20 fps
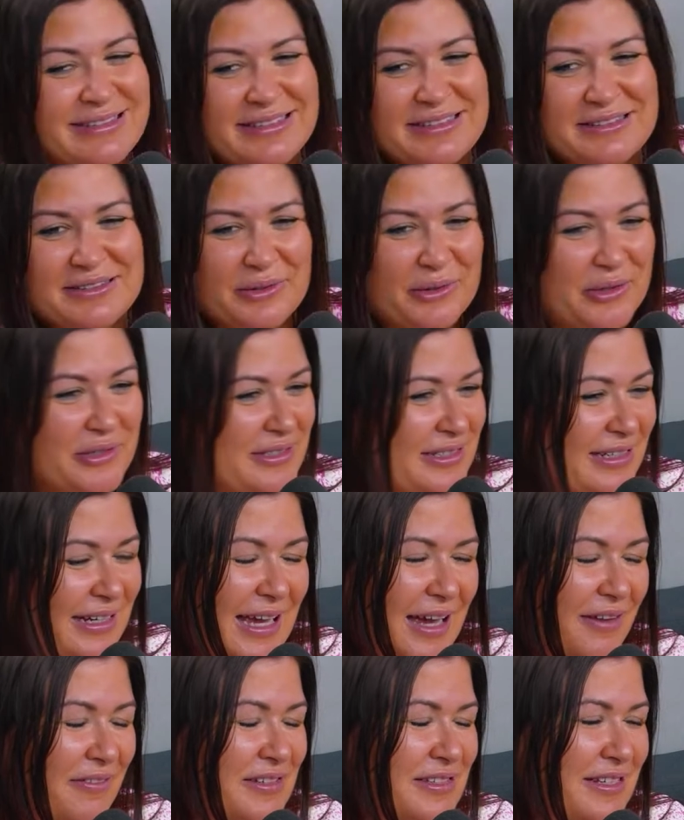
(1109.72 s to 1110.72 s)
exhausting
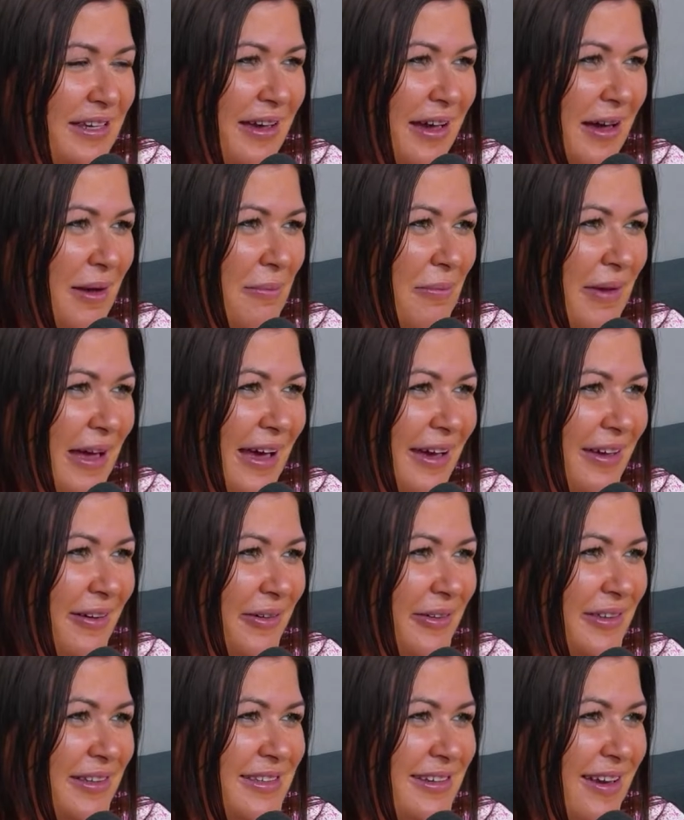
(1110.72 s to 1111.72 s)
having to come back
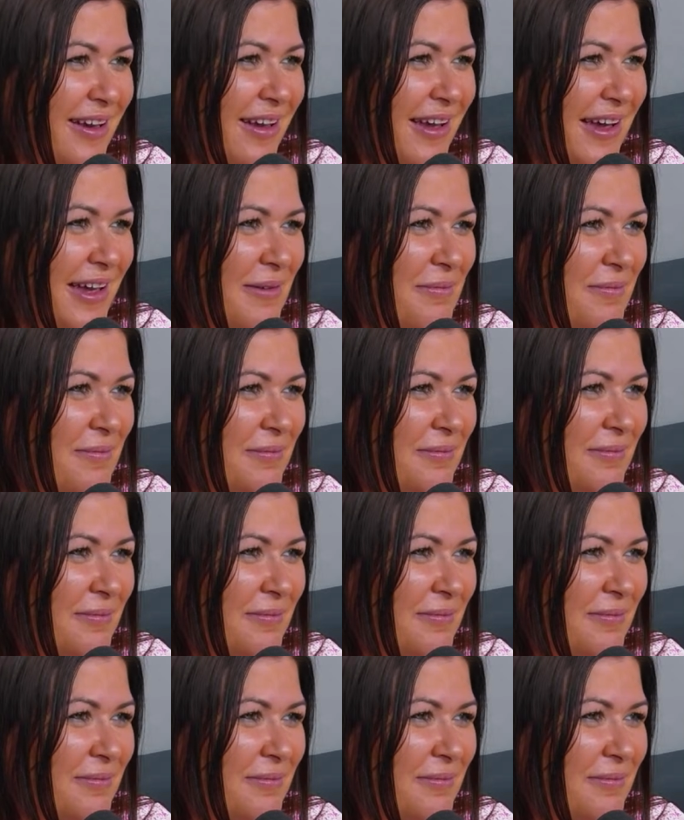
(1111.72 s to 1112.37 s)
all the time.